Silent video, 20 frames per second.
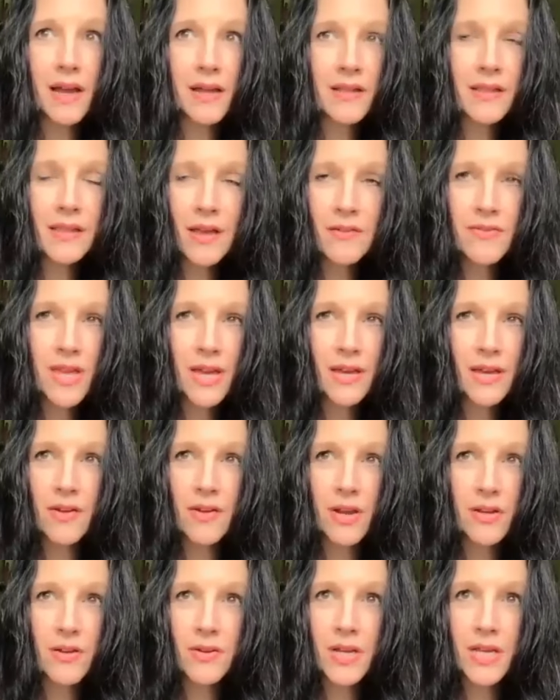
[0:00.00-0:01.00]
I love that,
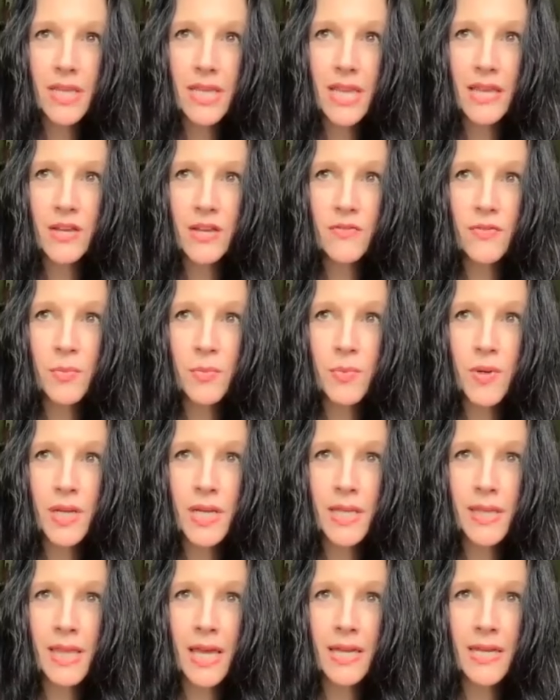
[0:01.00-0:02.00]
Gregory. Thank you for
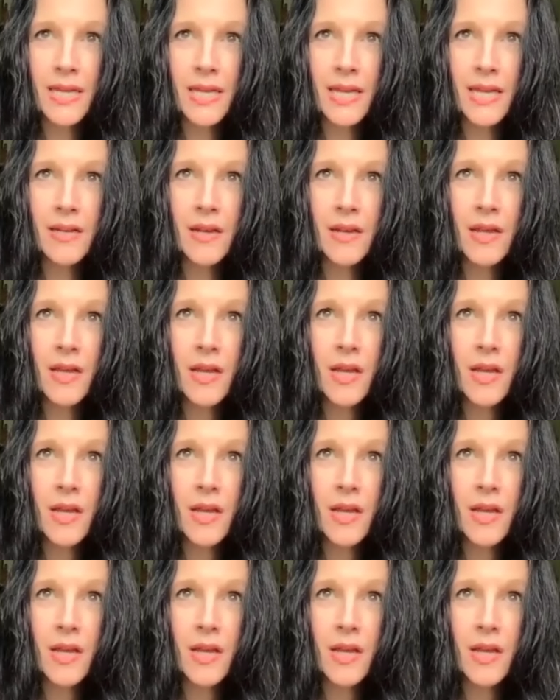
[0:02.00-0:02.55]
bringing that in.